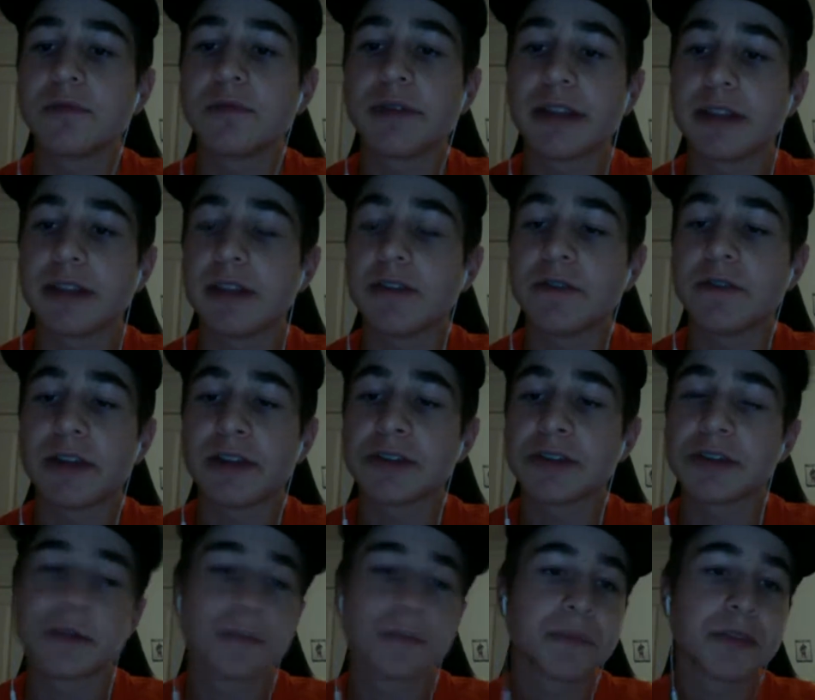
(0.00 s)
of playing
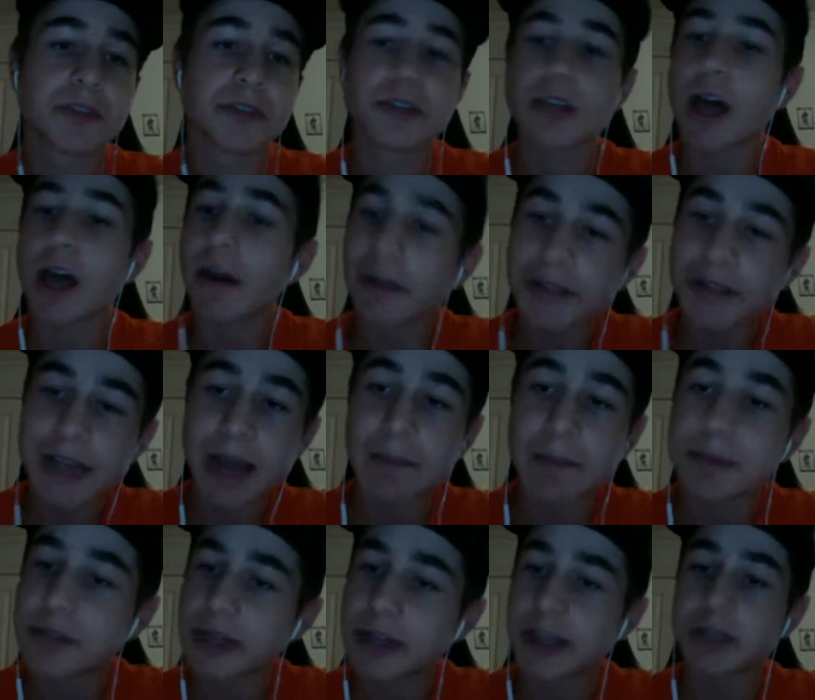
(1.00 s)
defense. Solid
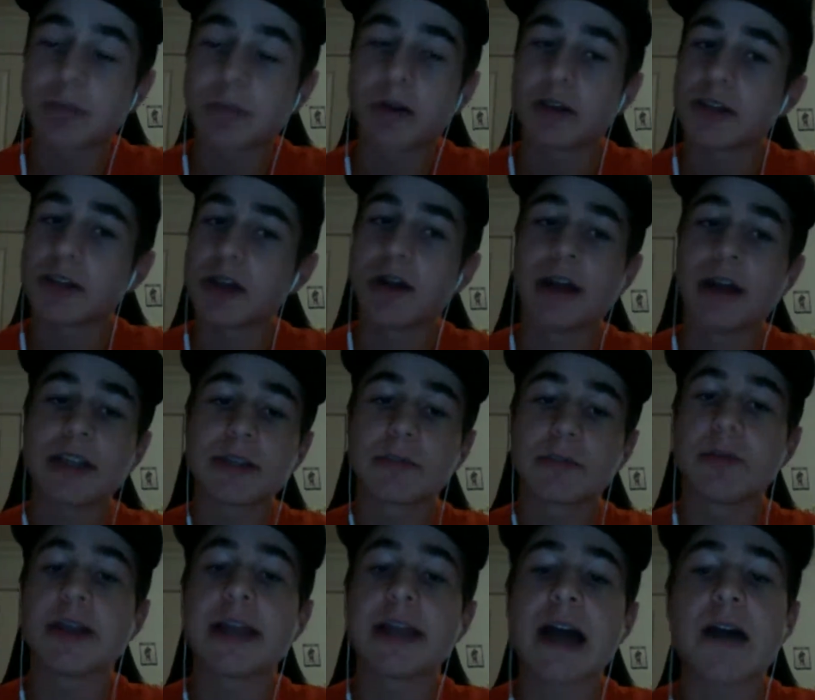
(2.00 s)
top six. Barzal has
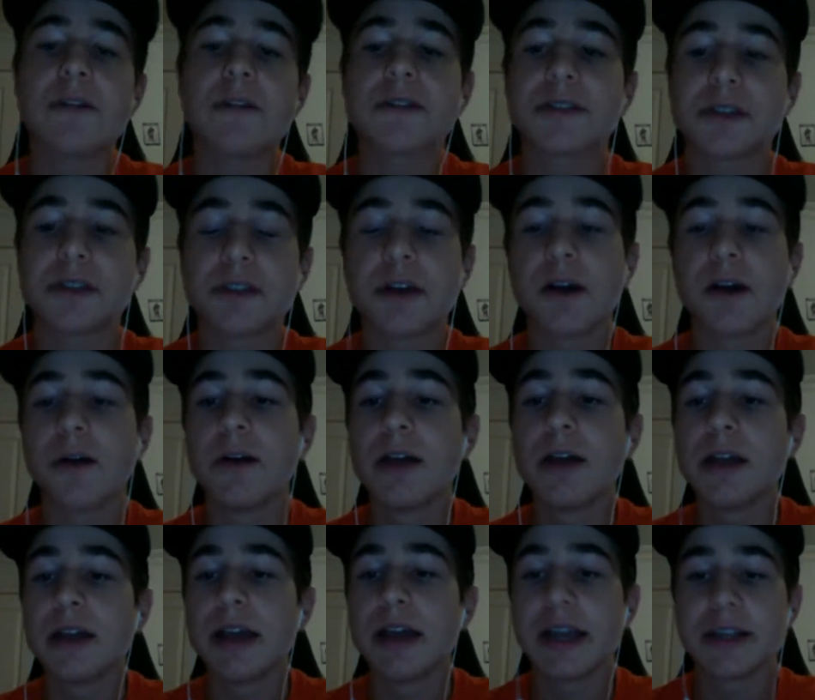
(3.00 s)
to break out this year, though.
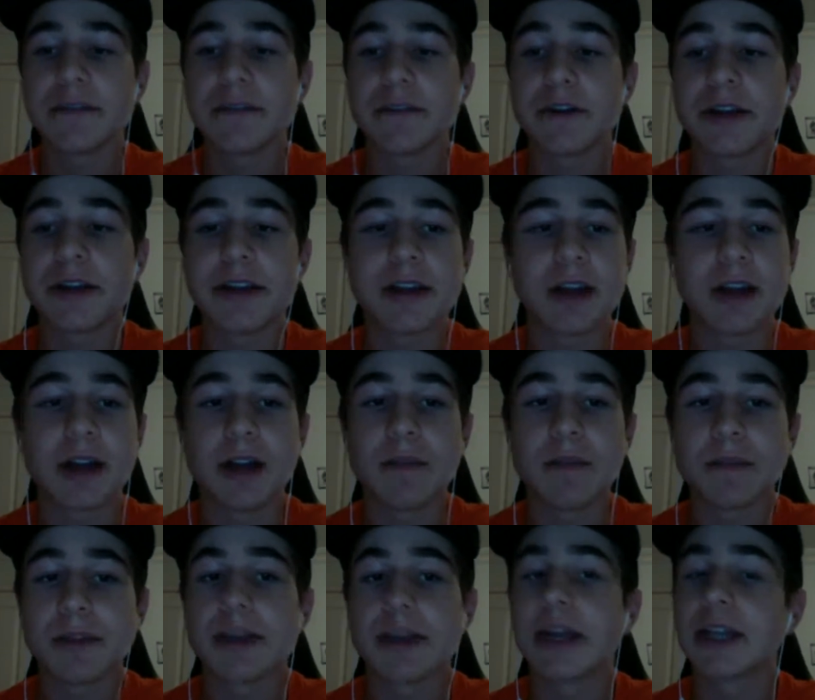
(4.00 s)
It's very
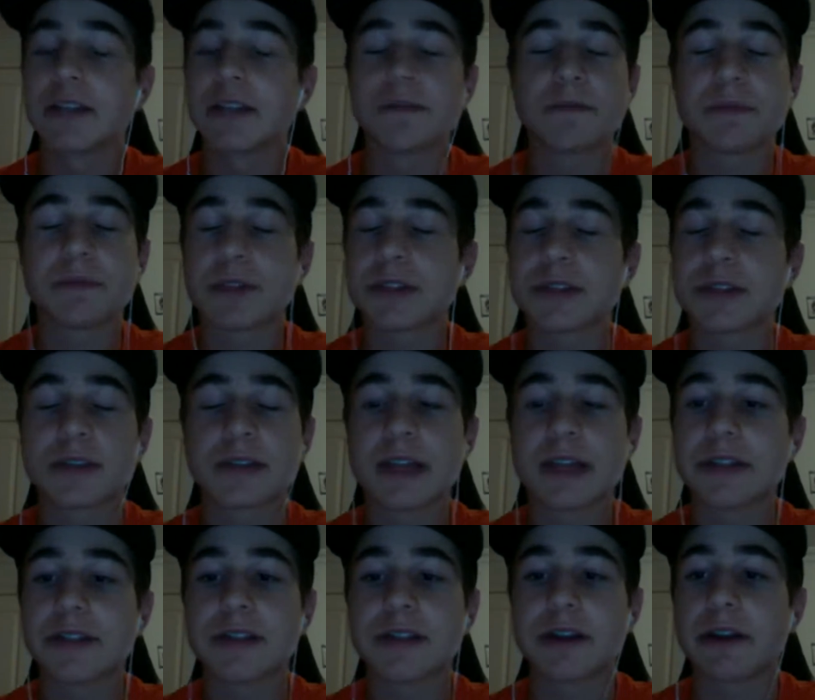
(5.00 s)
it's
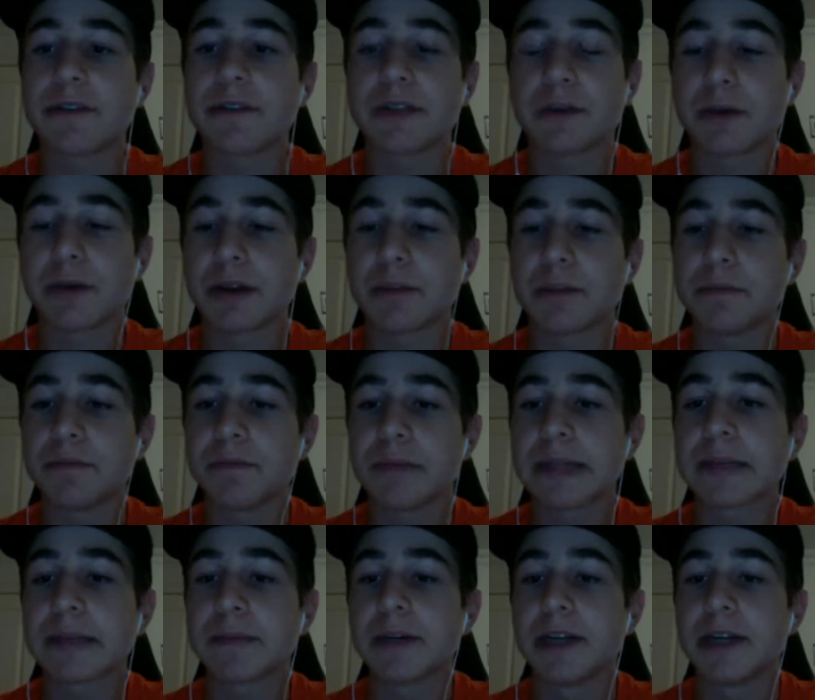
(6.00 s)
necessary if they want to
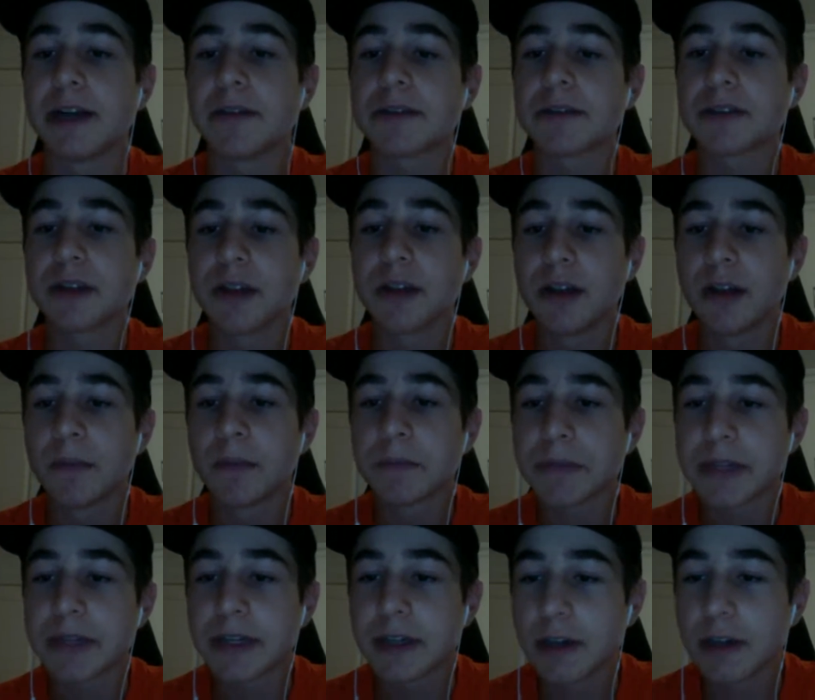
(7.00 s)
make the playoffs.
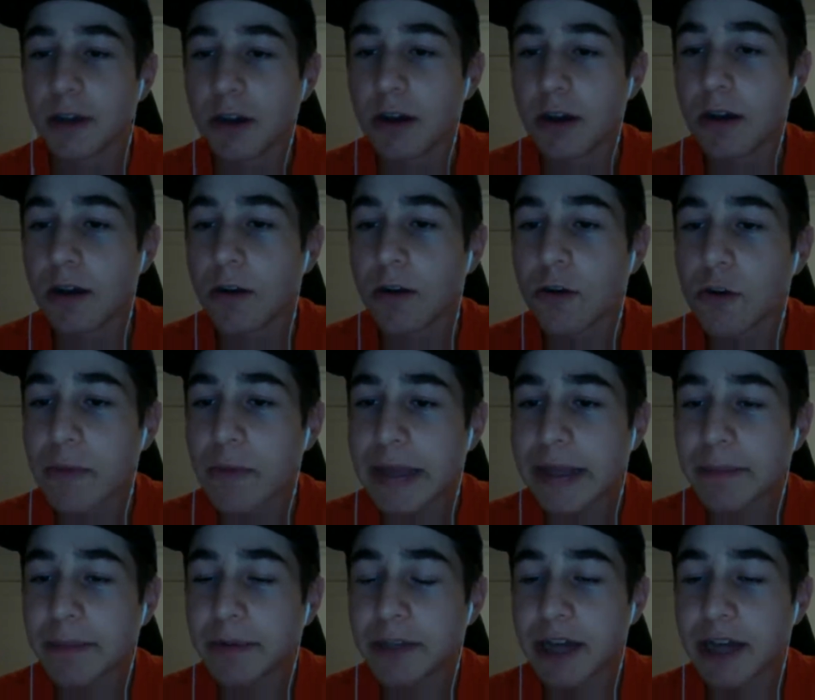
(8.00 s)
Who will
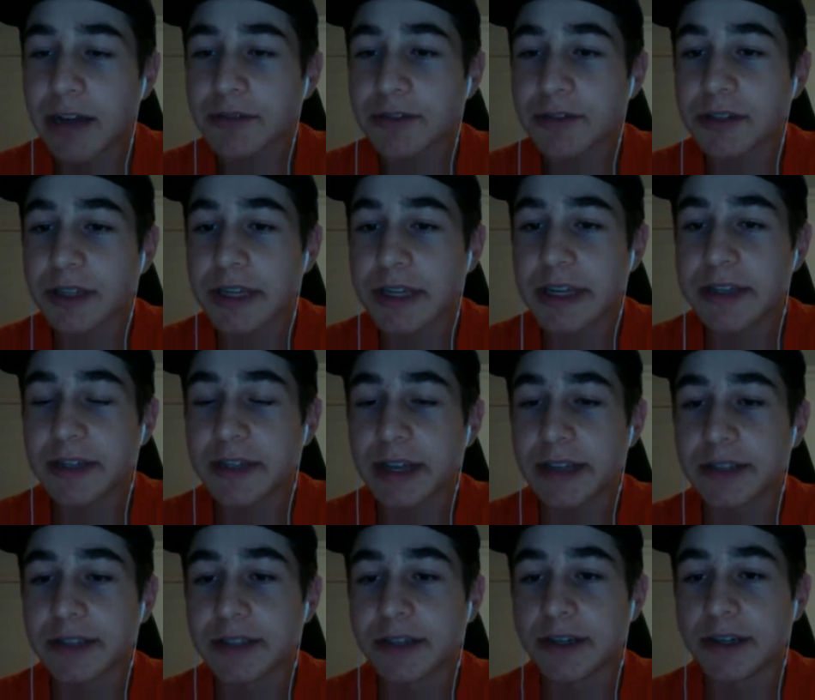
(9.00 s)
make the playoffs in the East
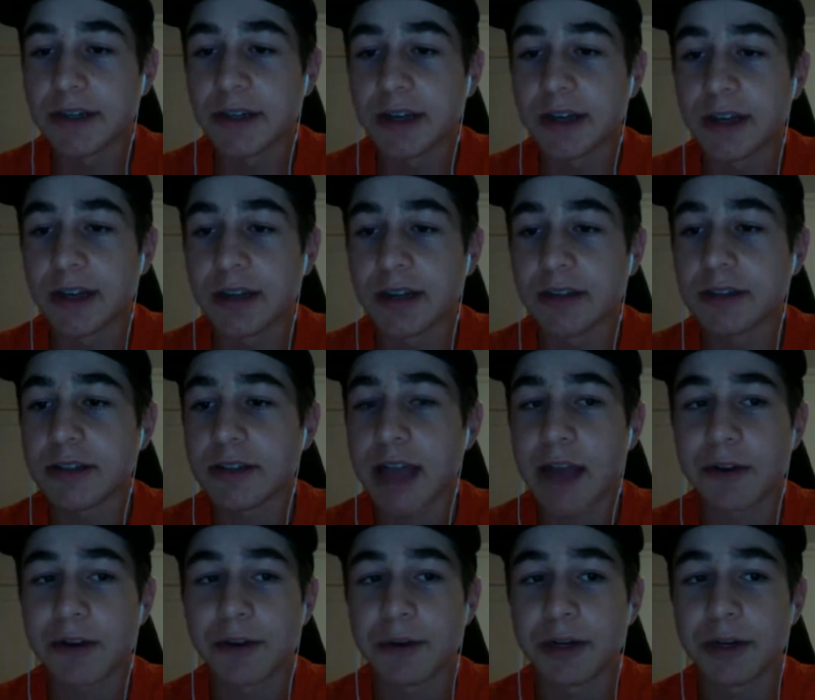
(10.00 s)
next year?
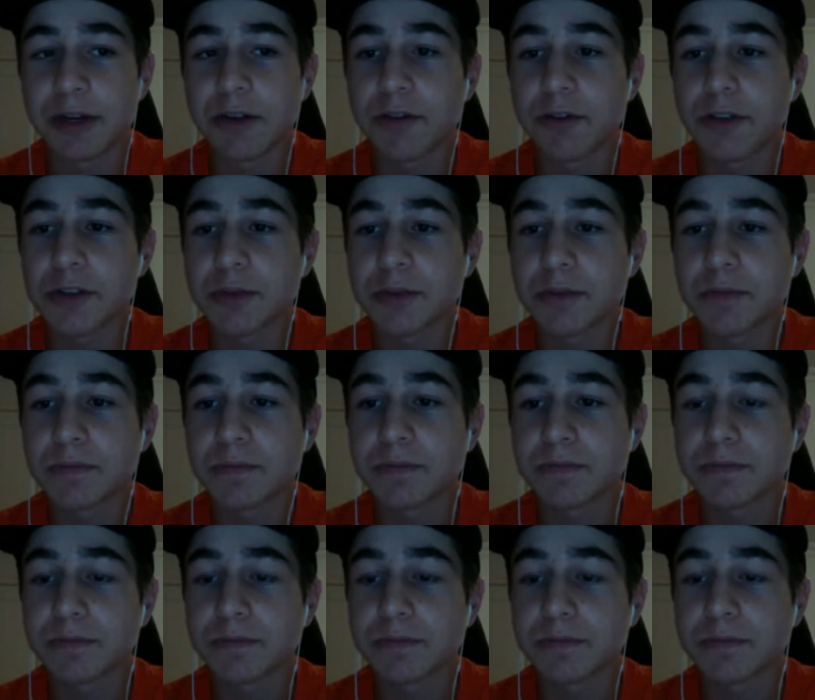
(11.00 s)
Tyler, you want to go for this one?